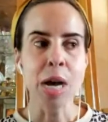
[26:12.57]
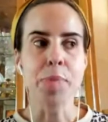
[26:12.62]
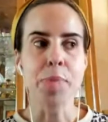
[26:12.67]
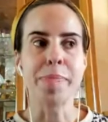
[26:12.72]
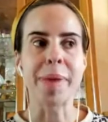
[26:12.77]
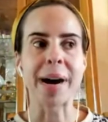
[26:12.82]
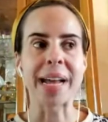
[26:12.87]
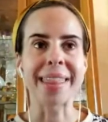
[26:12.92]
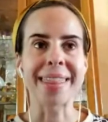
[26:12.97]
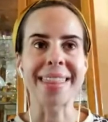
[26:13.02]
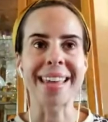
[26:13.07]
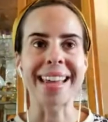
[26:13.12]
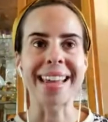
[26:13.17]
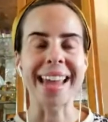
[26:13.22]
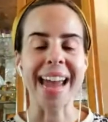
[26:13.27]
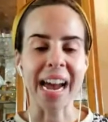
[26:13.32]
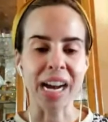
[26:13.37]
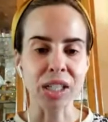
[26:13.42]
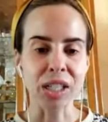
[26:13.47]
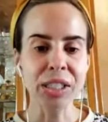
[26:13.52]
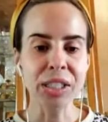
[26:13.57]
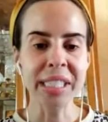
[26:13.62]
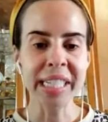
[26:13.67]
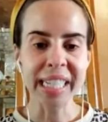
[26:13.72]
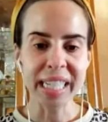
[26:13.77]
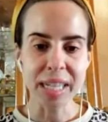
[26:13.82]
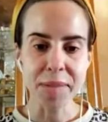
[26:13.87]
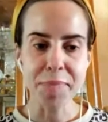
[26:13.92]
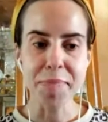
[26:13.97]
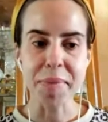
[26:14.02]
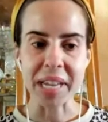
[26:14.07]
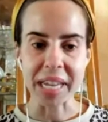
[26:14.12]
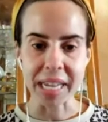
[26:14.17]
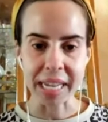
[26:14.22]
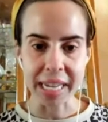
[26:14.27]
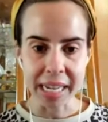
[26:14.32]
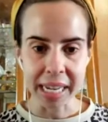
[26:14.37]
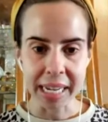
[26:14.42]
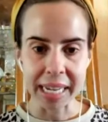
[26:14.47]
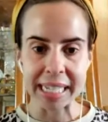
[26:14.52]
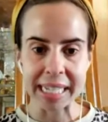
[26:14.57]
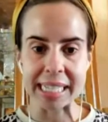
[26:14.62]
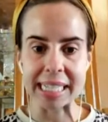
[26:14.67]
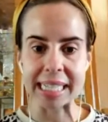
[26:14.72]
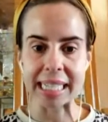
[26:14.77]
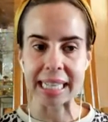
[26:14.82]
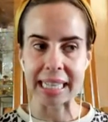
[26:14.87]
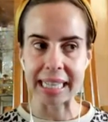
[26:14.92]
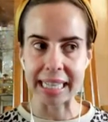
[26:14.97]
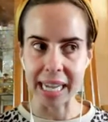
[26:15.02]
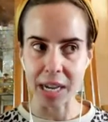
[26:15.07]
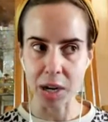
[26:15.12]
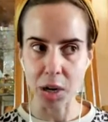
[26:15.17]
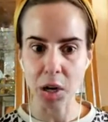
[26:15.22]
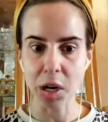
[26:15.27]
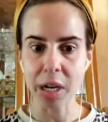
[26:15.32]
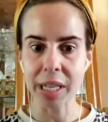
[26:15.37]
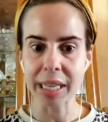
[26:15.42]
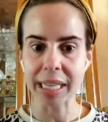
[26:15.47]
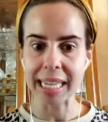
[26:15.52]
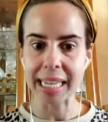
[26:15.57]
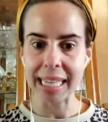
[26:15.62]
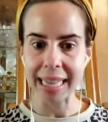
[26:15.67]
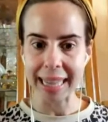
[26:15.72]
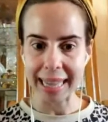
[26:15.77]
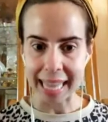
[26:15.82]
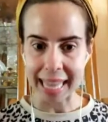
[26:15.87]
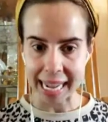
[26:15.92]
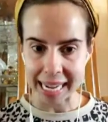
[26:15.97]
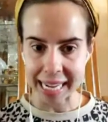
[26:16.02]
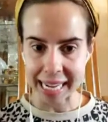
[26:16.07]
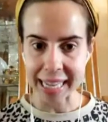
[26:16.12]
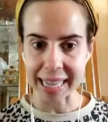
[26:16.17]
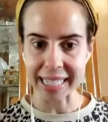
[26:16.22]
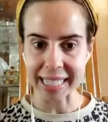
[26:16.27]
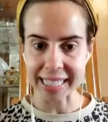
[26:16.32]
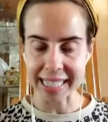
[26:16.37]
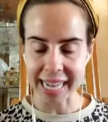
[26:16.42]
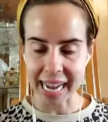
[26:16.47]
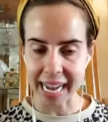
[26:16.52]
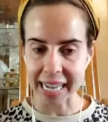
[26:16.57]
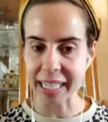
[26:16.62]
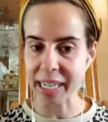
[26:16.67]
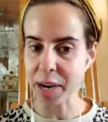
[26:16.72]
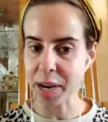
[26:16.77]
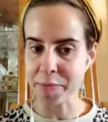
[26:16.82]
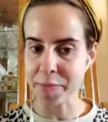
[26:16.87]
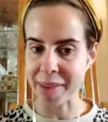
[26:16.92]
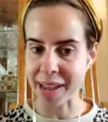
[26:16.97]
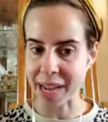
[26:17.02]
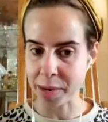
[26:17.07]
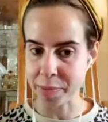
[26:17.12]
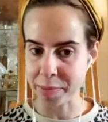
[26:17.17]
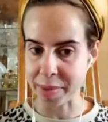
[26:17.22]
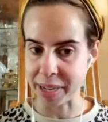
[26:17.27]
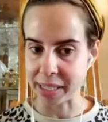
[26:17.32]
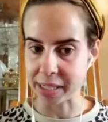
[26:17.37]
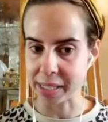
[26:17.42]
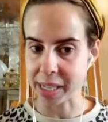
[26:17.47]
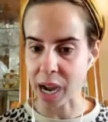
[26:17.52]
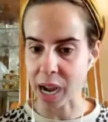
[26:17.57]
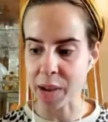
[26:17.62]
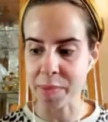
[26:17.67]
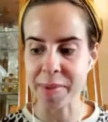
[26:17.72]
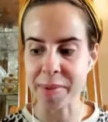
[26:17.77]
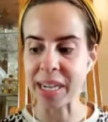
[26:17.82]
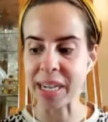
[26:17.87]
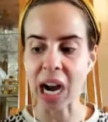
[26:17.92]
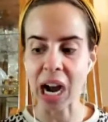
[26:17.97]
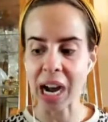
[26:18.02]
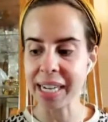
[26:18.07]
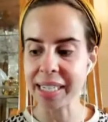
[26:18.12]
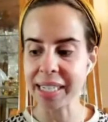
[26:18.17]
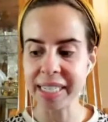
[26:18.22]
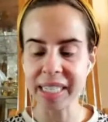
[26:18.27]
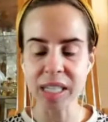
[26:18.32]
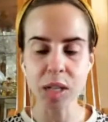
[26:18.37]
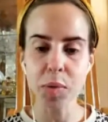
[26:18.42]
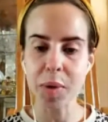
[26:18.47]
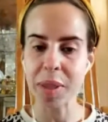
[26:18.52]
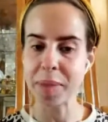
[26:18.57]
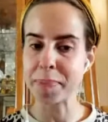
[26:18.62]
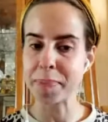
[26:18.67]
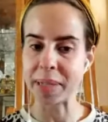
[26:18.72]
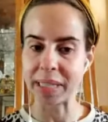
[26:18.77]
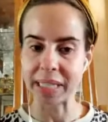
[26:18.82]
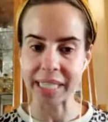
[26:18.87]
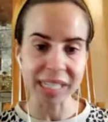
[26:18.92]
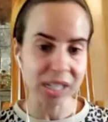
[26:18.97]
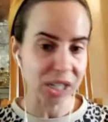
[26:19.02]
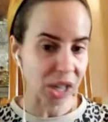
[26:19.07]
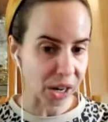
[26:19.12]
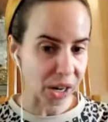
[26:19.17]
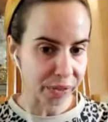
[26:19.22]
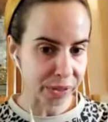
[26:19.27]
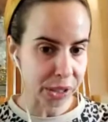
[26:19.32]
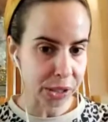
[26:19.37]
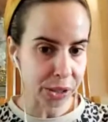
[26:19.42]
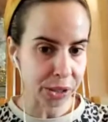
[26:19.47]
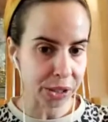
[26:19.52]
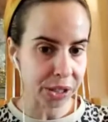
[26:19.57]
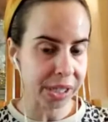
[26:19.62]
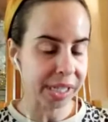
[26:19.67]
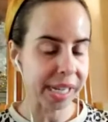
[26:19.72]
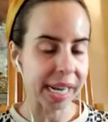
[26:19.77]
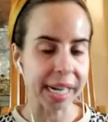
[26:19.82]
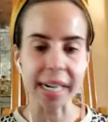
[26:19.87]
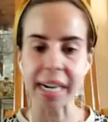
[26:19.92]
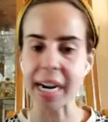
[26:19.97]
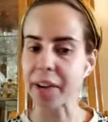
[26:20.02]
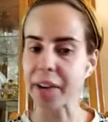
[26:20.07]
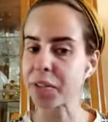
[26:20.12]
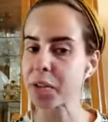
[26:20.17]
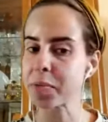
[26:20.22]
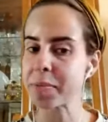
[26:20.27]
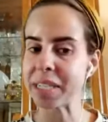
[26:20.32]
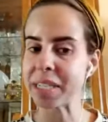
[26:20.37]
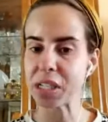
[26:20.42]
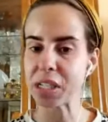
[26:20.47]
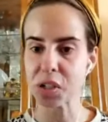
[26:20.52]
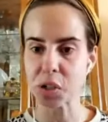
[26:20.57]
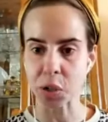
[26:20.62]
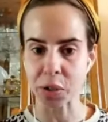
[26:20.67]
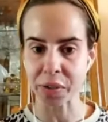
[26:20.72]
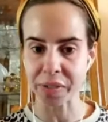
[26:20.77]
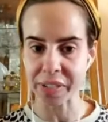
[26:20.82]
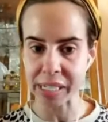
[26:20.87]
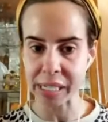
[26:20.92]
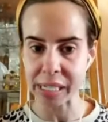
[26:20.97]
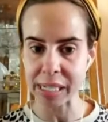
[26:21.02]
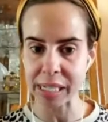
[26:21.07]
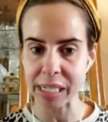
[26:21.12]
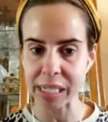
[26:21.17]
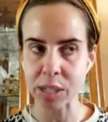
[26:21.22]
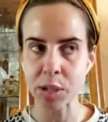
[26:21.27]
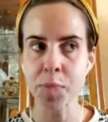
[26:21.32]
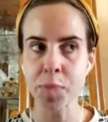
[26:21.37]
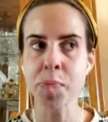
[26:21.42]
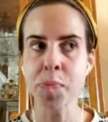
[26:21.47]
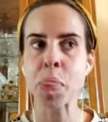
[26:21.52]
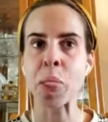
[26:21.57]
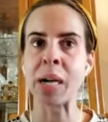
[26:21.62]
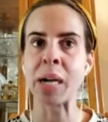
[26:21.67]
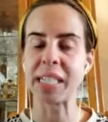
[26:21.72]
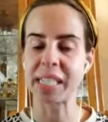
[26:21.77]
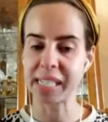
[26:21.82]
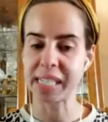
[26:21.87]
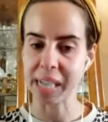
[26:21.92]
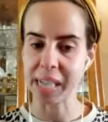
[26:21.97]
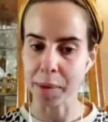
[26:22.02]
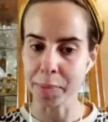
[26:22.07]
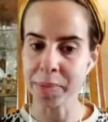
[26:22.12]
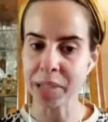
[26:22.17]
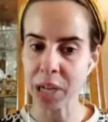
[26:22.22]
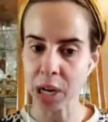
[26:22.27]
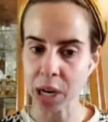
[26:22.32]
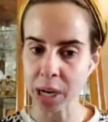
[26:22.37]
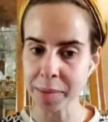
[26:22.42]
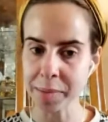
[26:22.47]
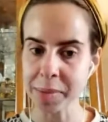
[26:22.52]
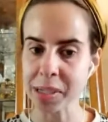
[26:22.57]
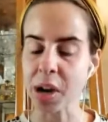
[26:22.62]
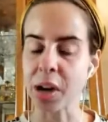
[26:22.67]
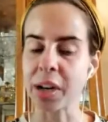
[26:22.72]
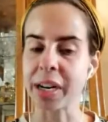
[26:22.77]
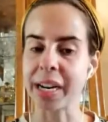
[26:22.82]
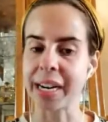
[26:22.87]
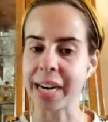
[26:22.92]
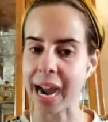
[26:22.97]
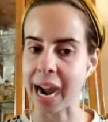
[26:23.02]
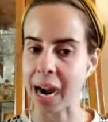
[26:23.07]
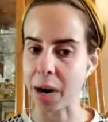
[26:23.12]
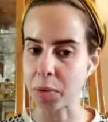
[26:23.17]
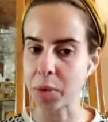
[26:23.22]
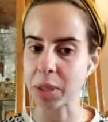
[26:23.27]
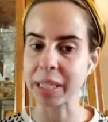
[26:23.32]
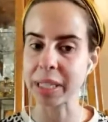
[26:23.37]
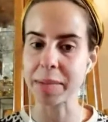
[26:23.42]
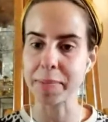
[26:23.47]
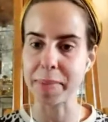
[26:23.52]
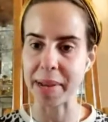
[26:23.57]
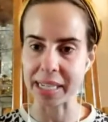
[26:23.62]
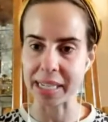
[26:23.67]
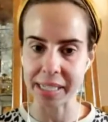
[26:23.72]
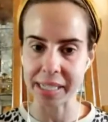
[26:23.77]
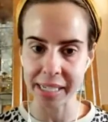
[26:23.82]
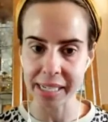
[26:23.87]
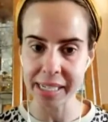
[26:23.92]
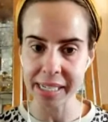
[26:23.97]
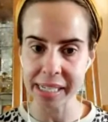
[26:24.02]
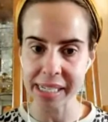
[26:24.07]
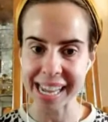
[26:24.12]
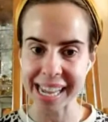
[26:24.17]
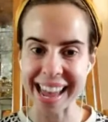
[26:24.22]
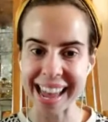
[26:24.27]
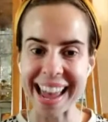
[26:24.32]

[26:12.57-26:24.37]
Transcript: But the LTB is literally like the 10 Commandments. I mean, I deal with police officers and government services sometimes on an hourly basis,